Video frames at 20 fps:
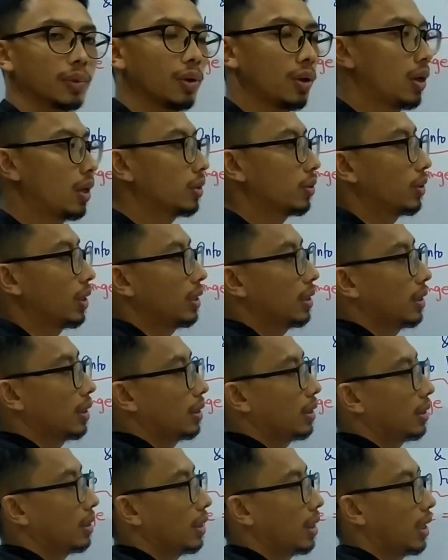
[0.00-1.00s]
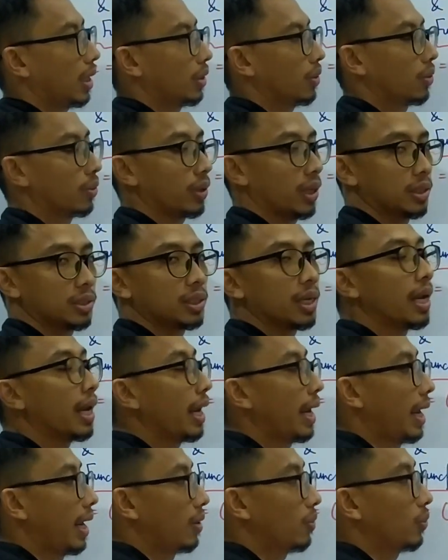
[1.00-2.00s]
All together here are your range,
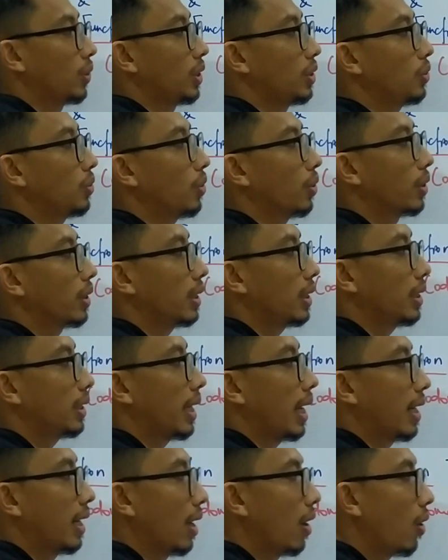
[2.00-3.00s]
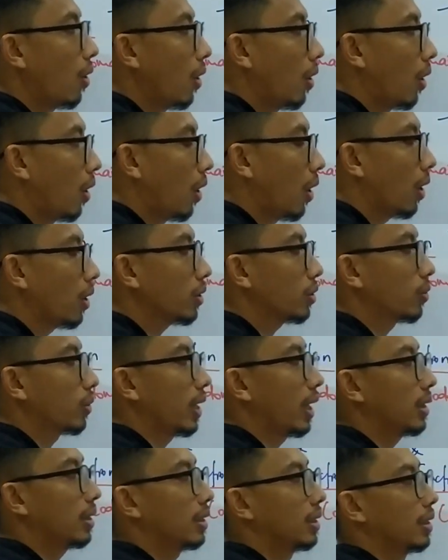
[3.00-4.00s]
and we knew already that all
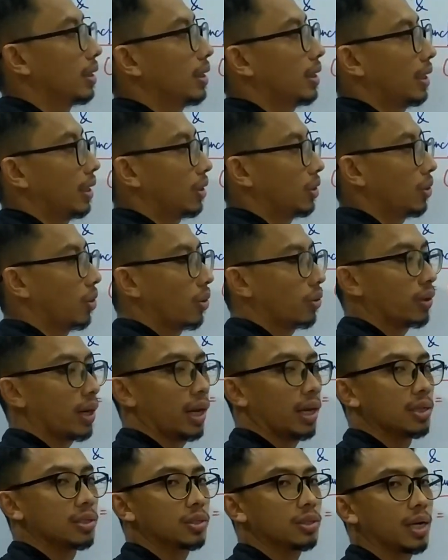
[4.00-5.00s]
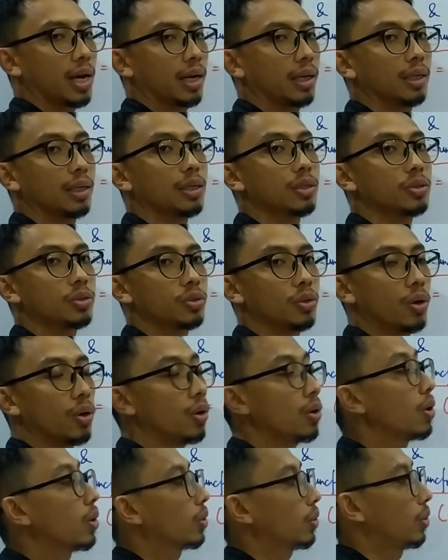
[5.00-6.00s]
together in your right hand side is
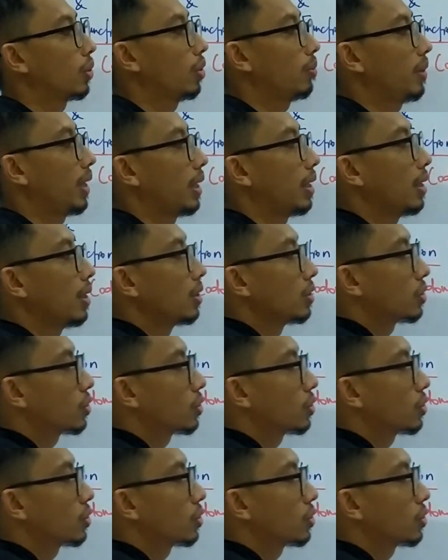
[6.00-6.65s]
your codomain.